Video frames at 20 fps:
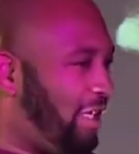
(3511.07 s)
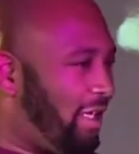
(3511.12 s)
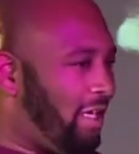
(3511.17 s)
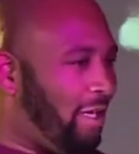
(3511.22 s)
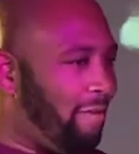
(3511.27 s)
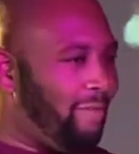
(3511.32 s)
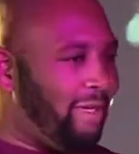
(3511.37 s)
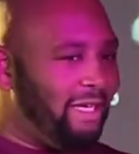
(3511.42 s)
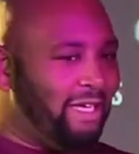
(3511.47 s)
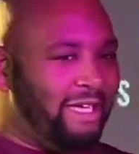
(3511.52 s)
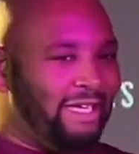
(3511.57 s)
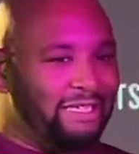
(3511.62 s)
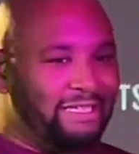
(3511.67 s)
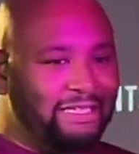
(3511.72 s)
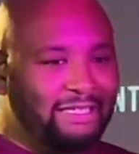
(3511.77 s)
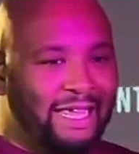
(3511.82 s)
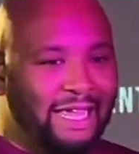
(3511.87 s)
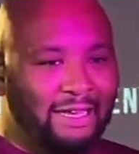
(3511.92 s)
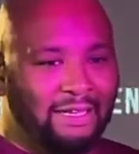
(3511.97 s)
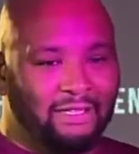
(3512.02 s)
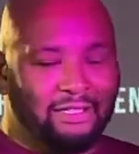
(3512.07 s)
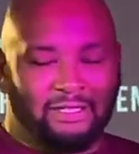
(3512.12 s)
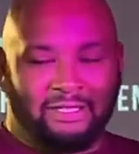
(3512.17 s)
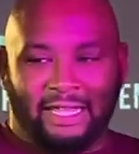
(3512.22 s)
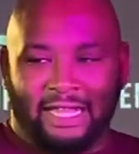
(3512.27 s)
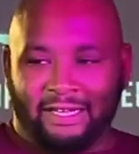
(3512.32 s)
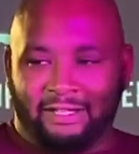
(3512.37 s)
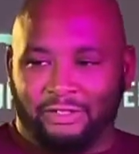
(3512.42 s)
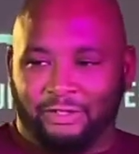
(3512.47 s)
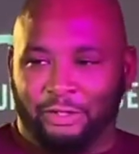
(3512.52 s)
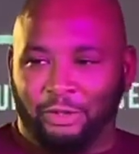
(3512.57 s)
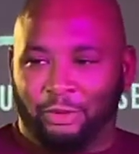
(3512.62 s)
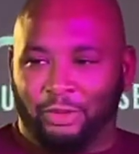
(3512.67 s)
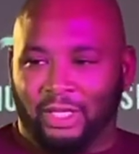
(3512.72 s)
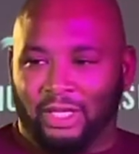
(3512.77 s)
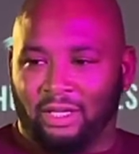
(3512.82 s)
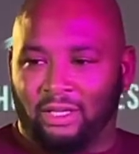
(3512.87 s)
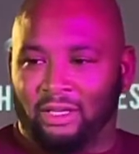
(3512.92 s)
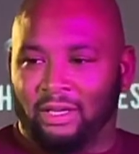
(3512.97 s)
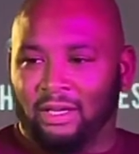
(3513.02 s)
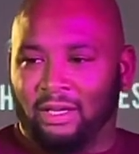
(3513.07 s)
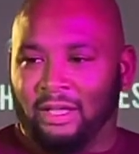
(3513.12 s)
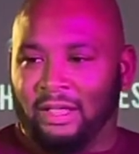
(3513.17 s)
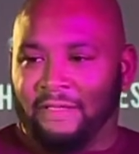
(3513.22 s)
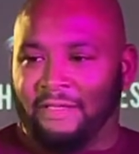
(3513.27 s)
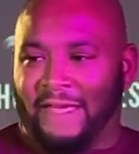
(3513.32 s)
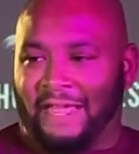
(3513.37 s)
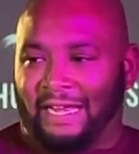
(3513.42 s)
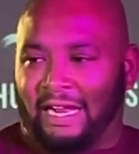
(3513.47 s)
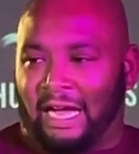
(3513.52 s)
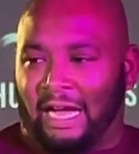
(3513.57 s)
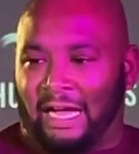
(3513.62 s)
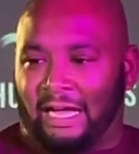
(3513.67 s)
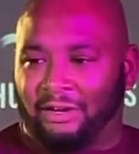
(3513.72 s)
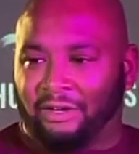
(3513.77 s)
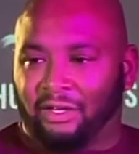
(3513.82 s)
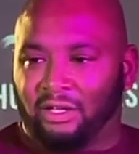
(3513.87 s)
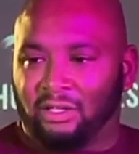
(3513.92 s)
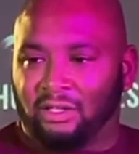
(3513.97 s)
to come against that duty, that honor,